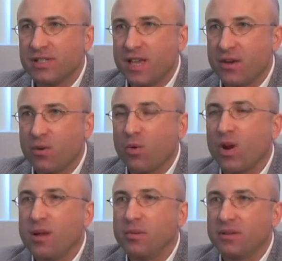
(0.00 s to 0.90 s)
center,
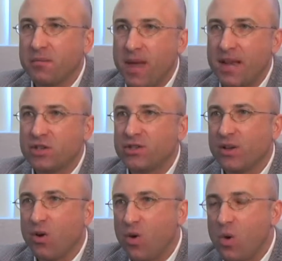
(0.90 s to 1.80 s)
we're able to manage
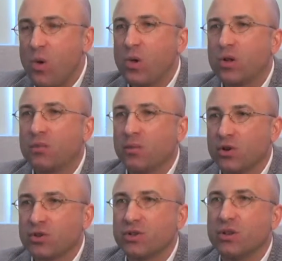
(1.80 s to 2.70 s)
the whole
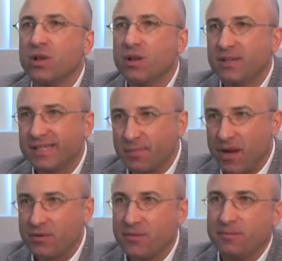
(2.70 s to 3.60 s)
commercial
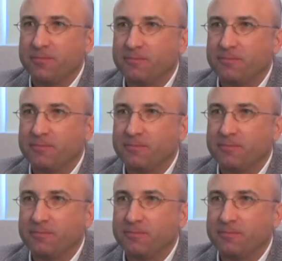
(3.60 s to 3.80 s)
spectrum.